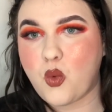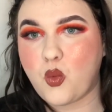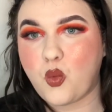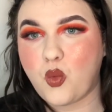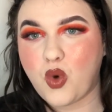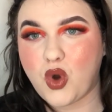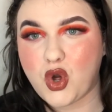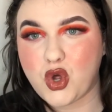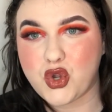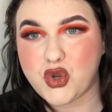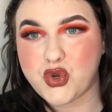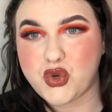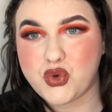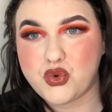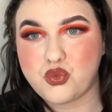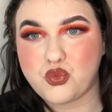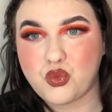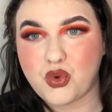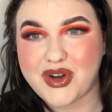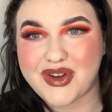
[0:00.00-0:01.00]

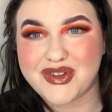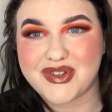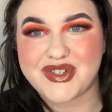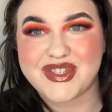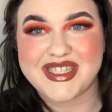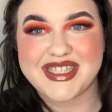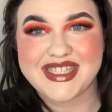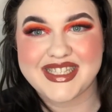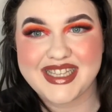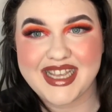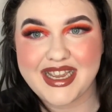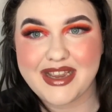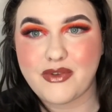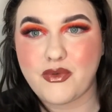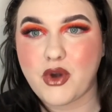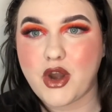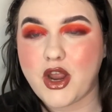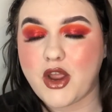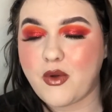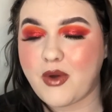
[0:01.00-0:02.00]
110
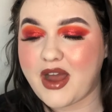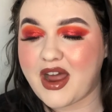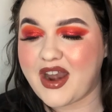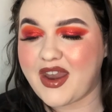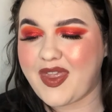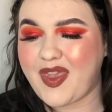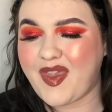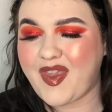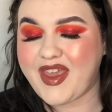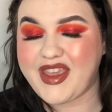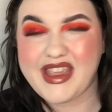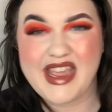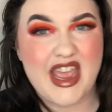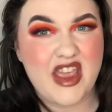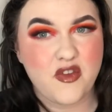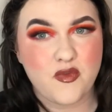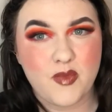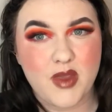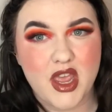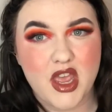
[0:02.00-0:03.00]
and they
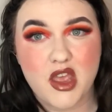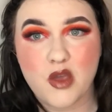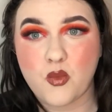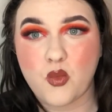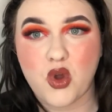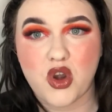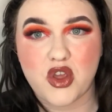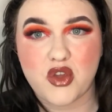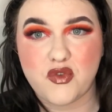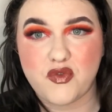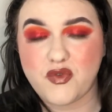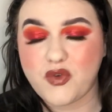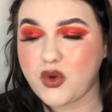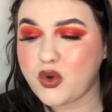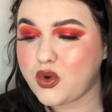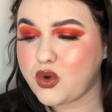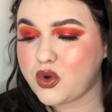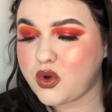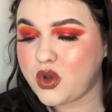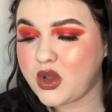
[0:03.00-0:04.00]
gave me it in
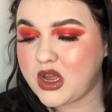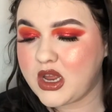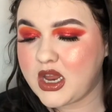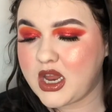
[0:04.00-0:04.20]
104,